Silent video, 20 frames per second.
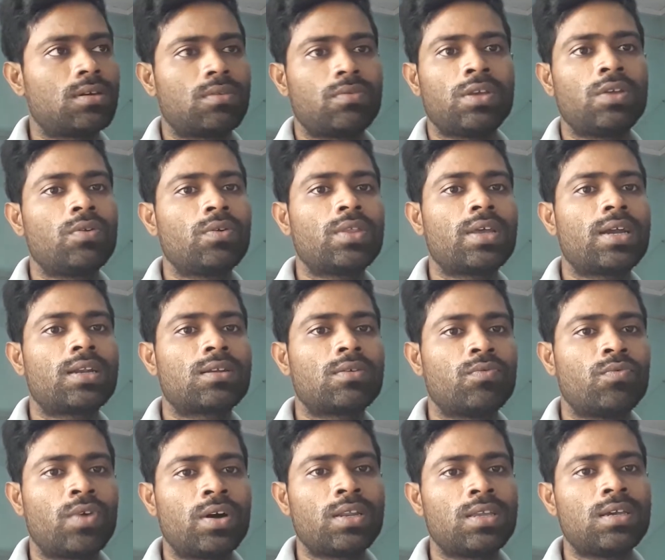you know that
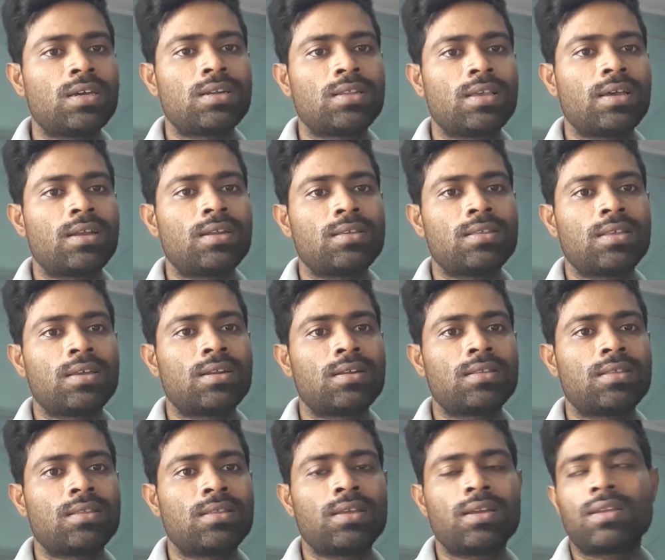1 year there are
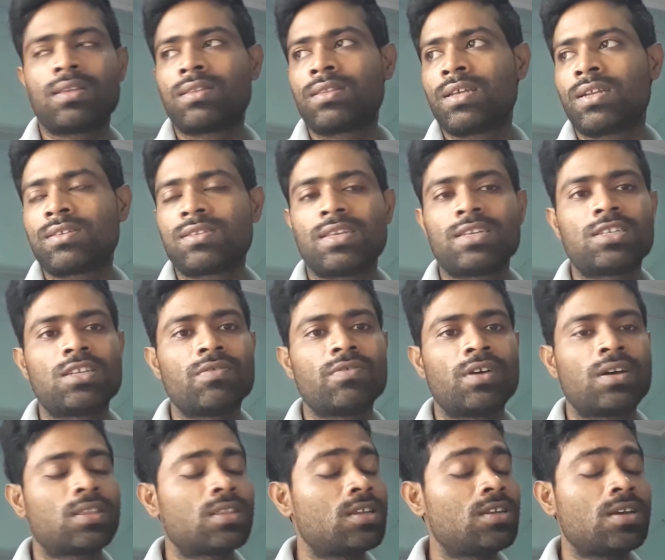
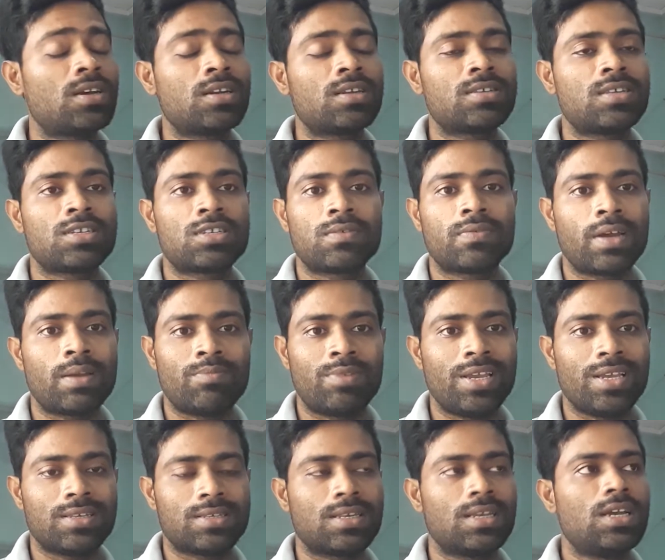365
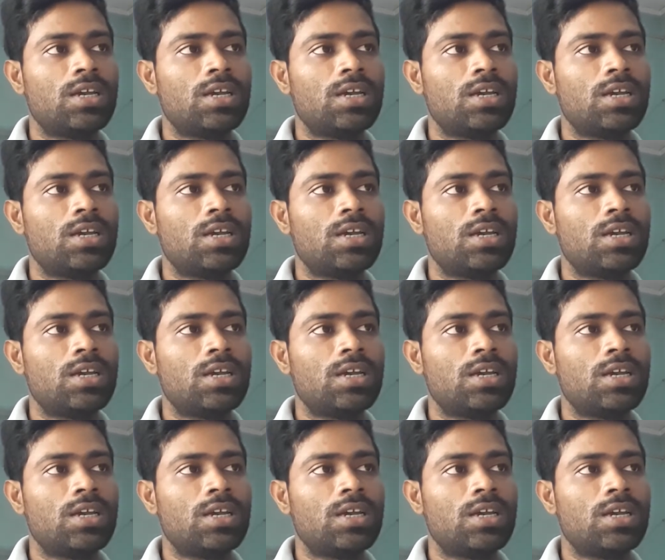days.